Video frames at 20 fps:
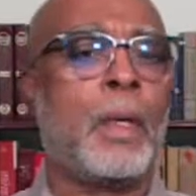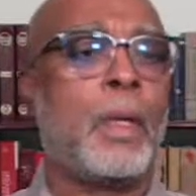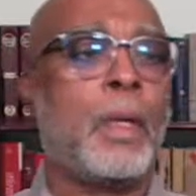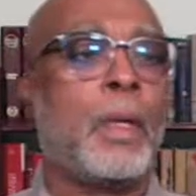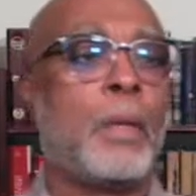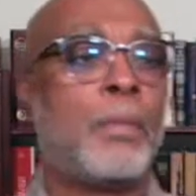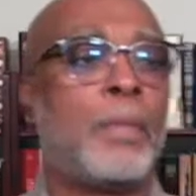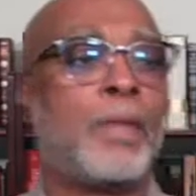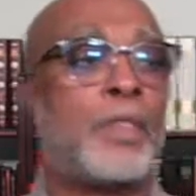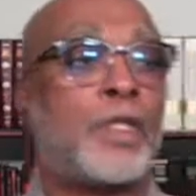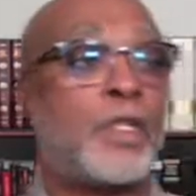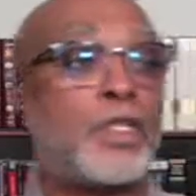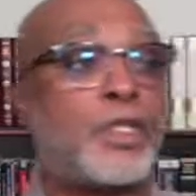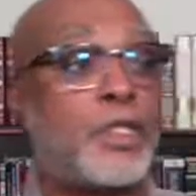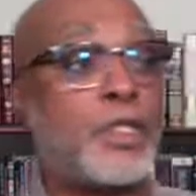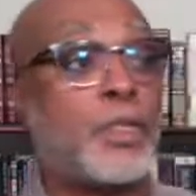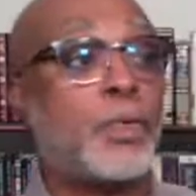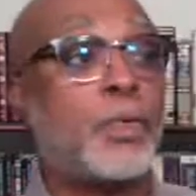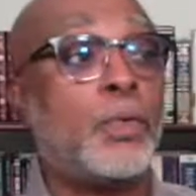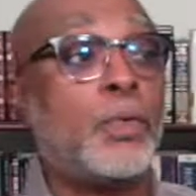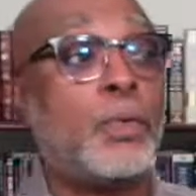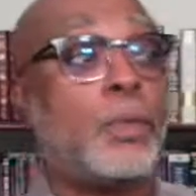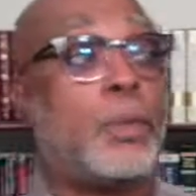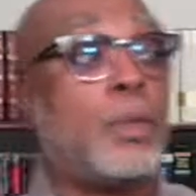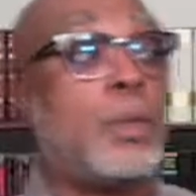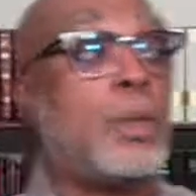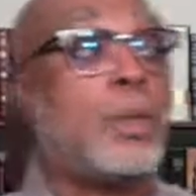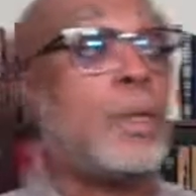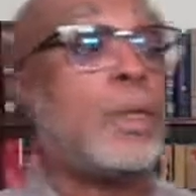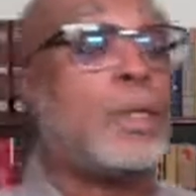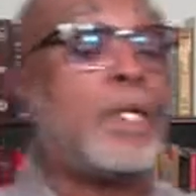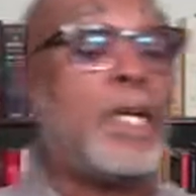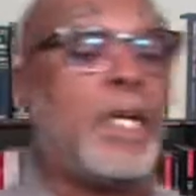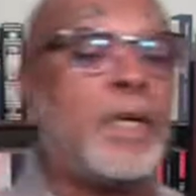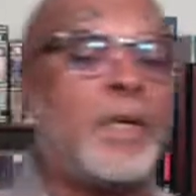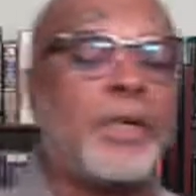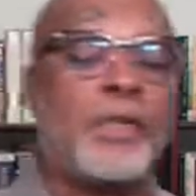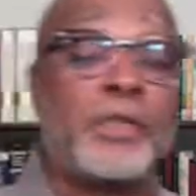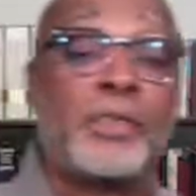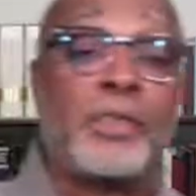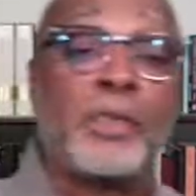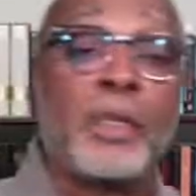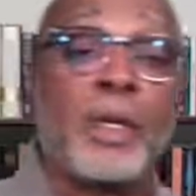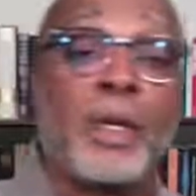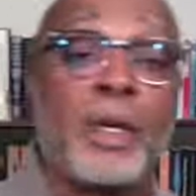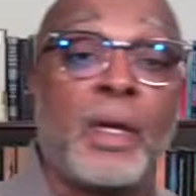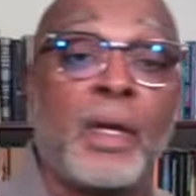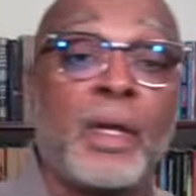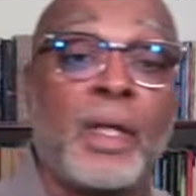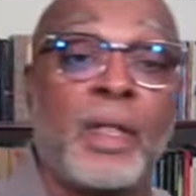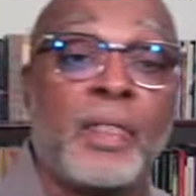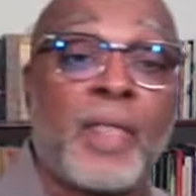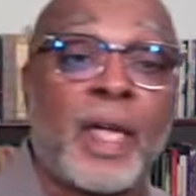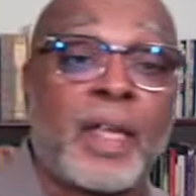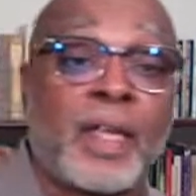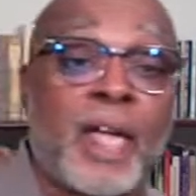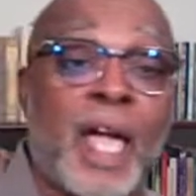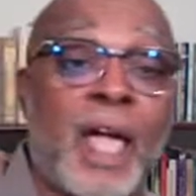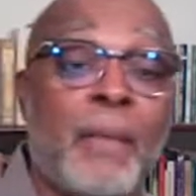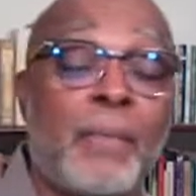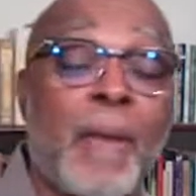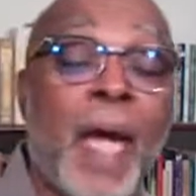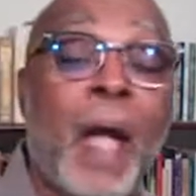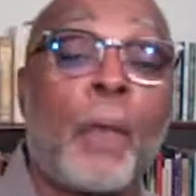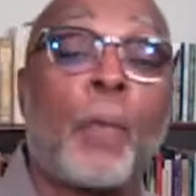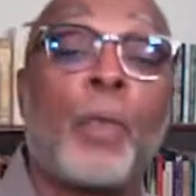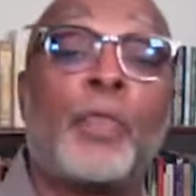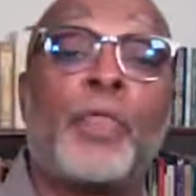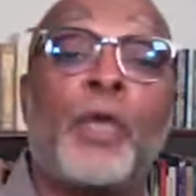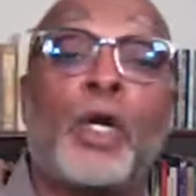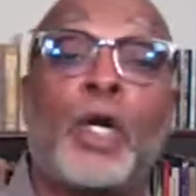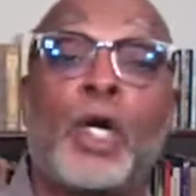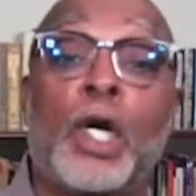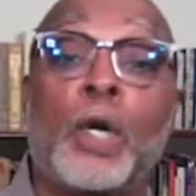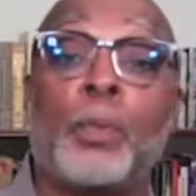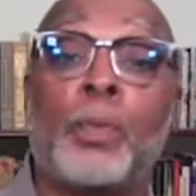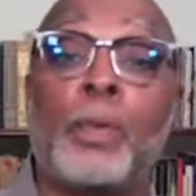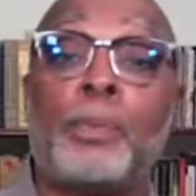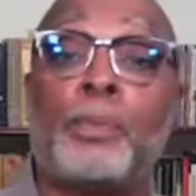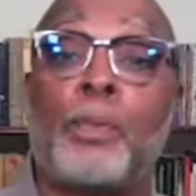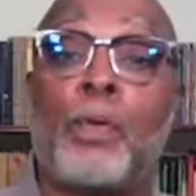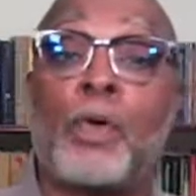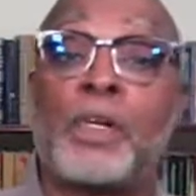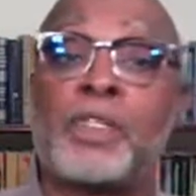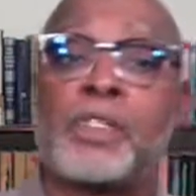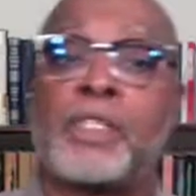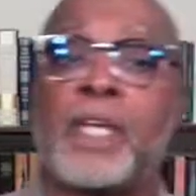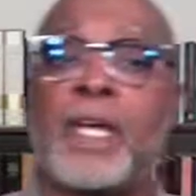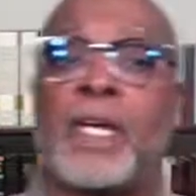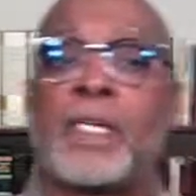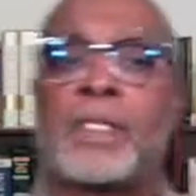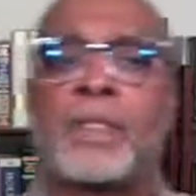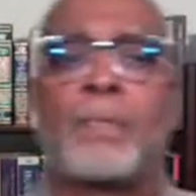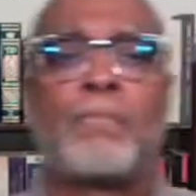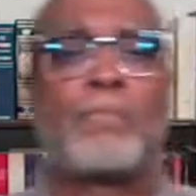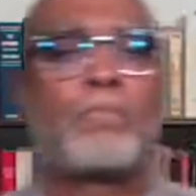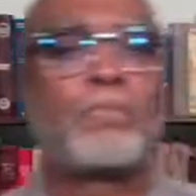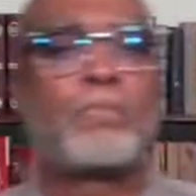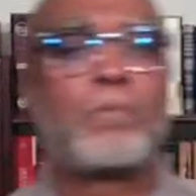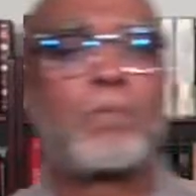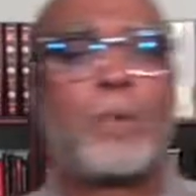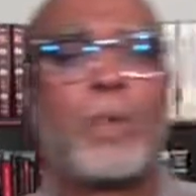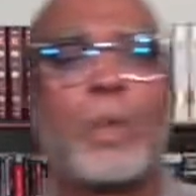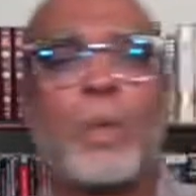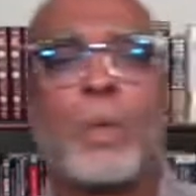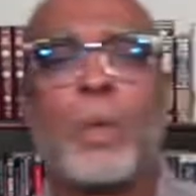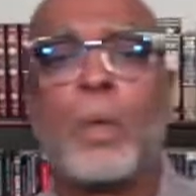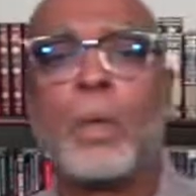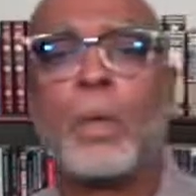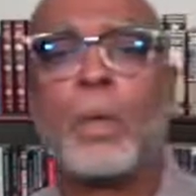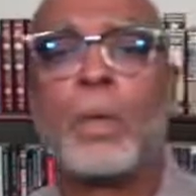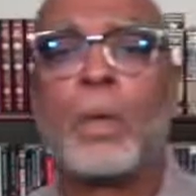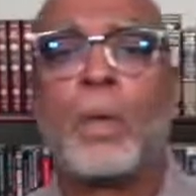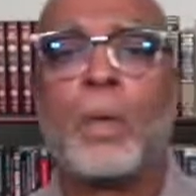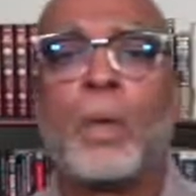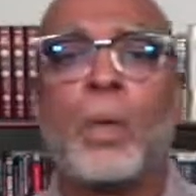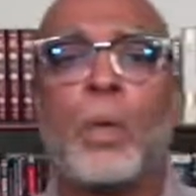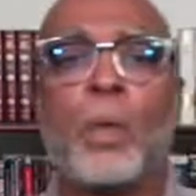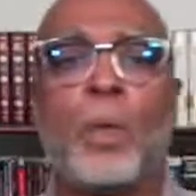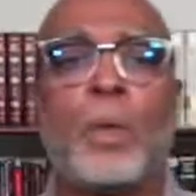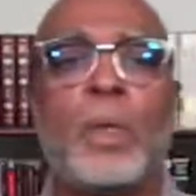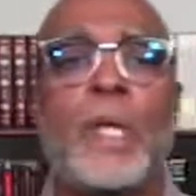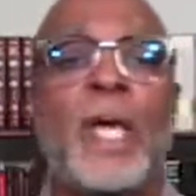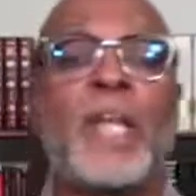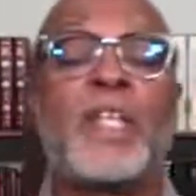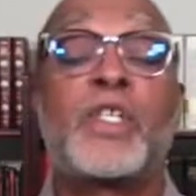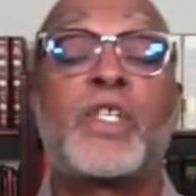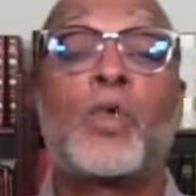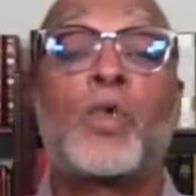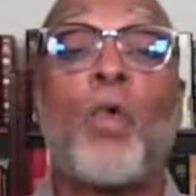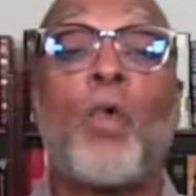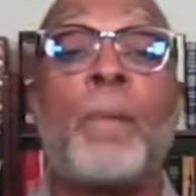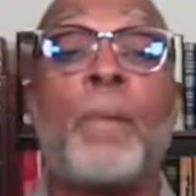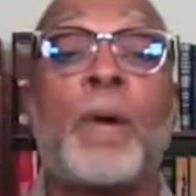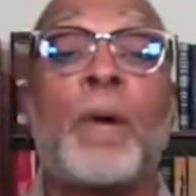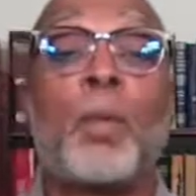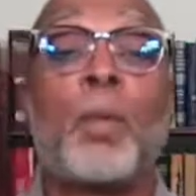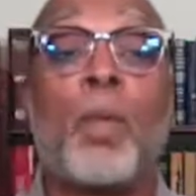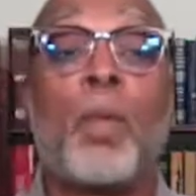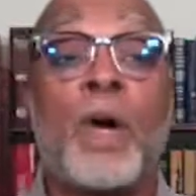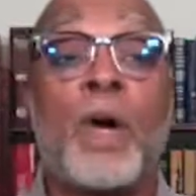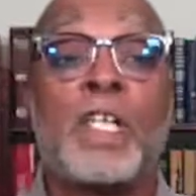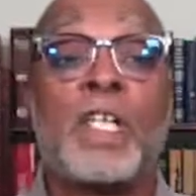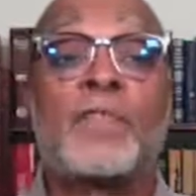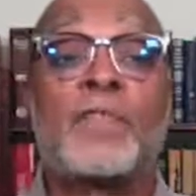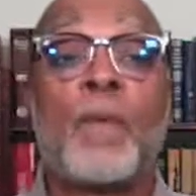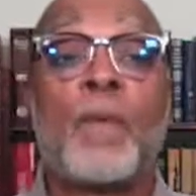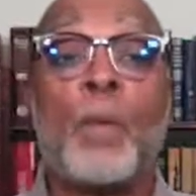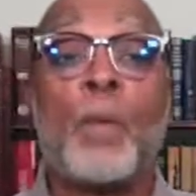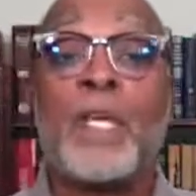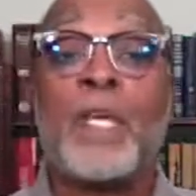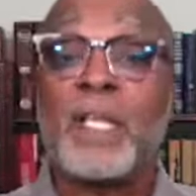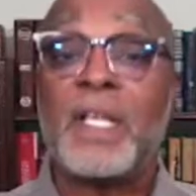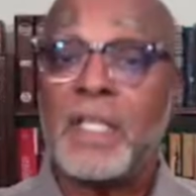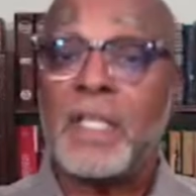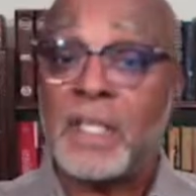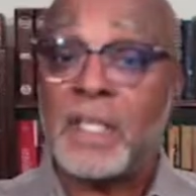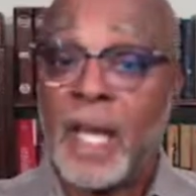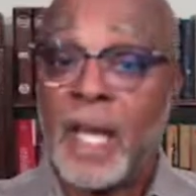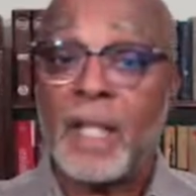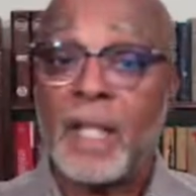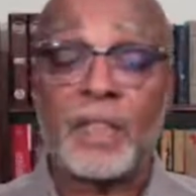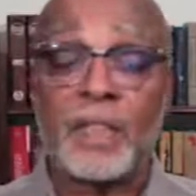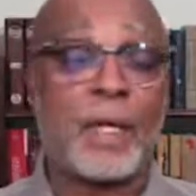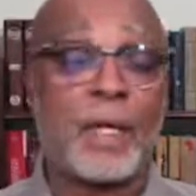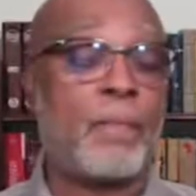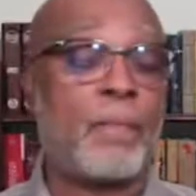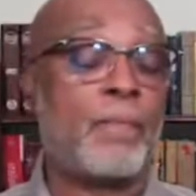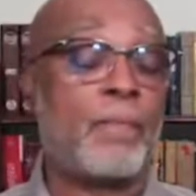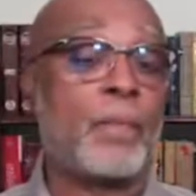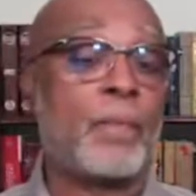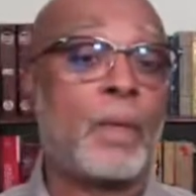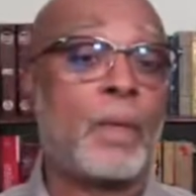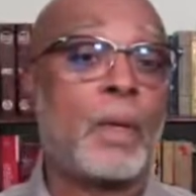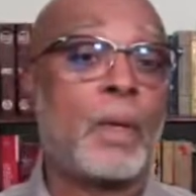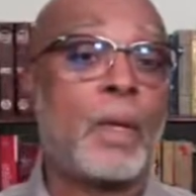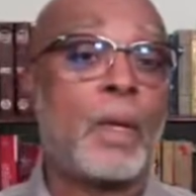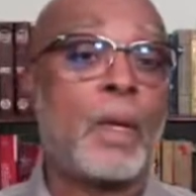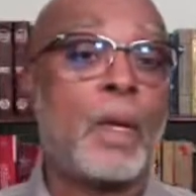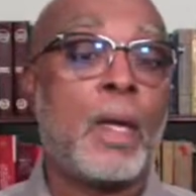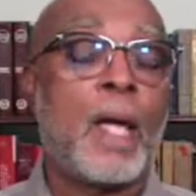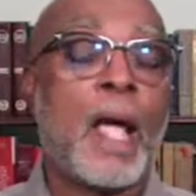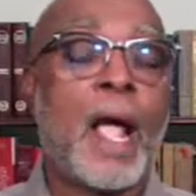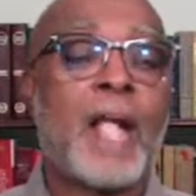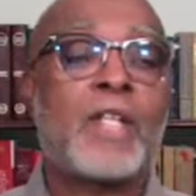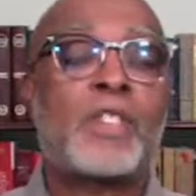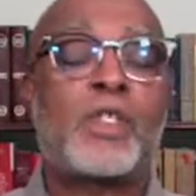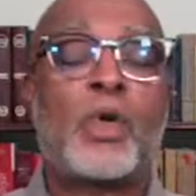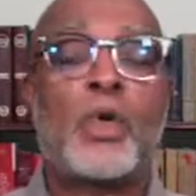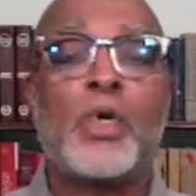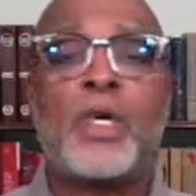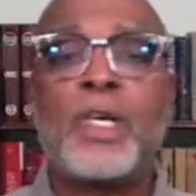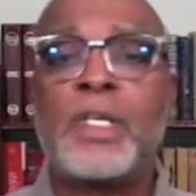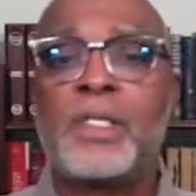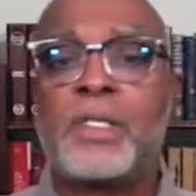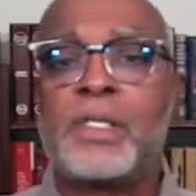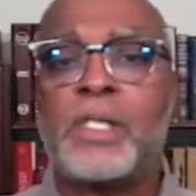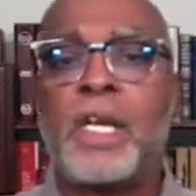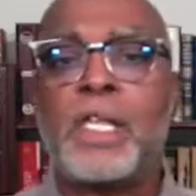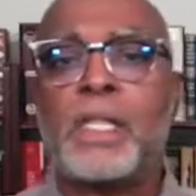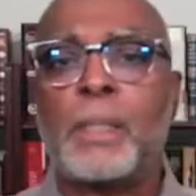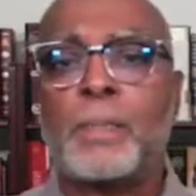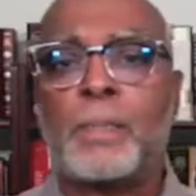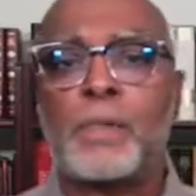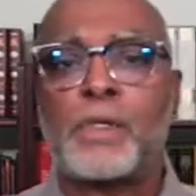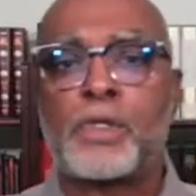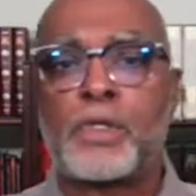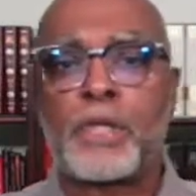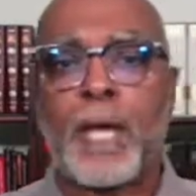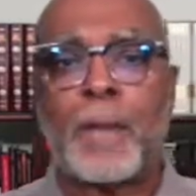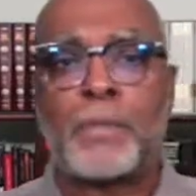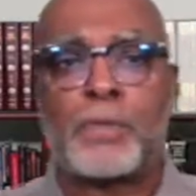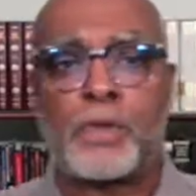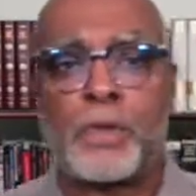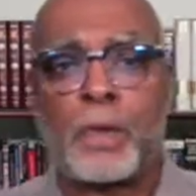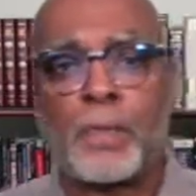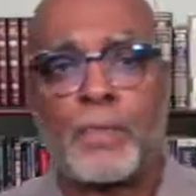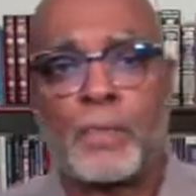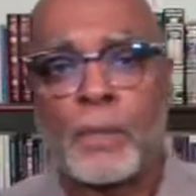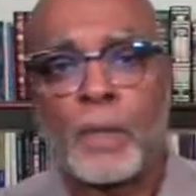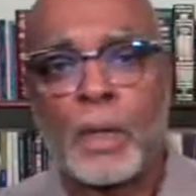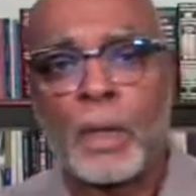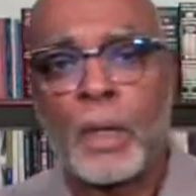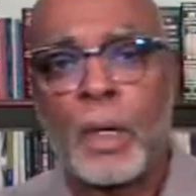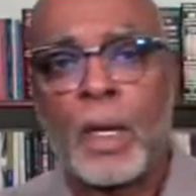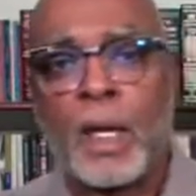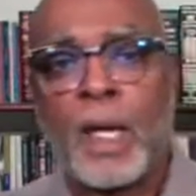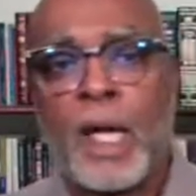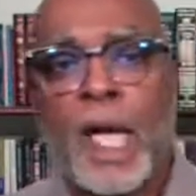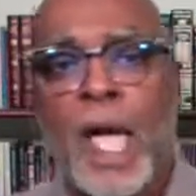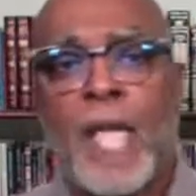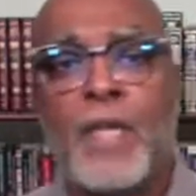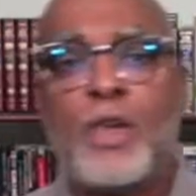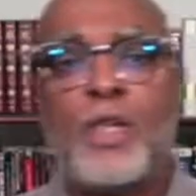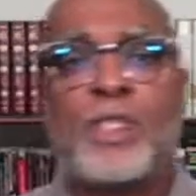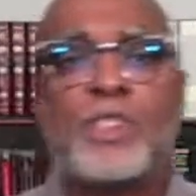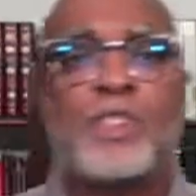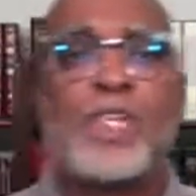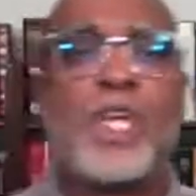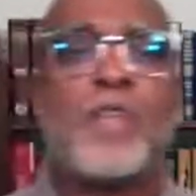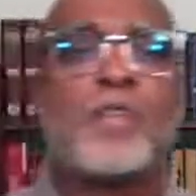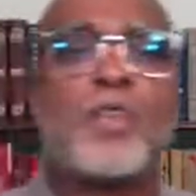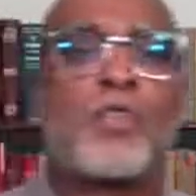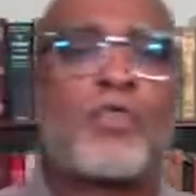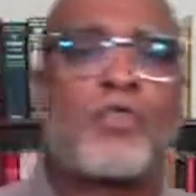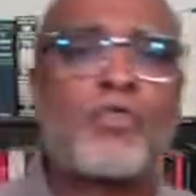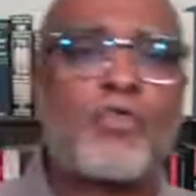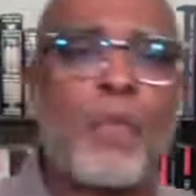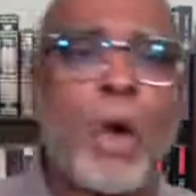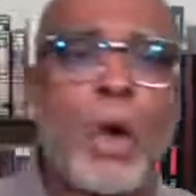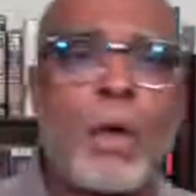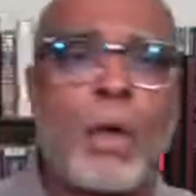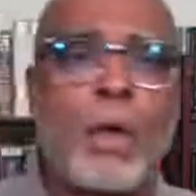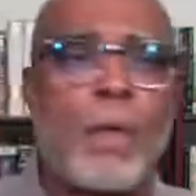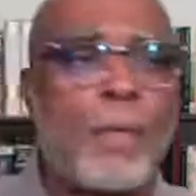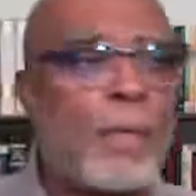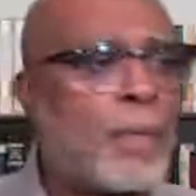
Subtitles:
But the 2 leaders that came back with the good report says, Let us go up at once, for we can take them. And so you can see the perception and you can see the struggle.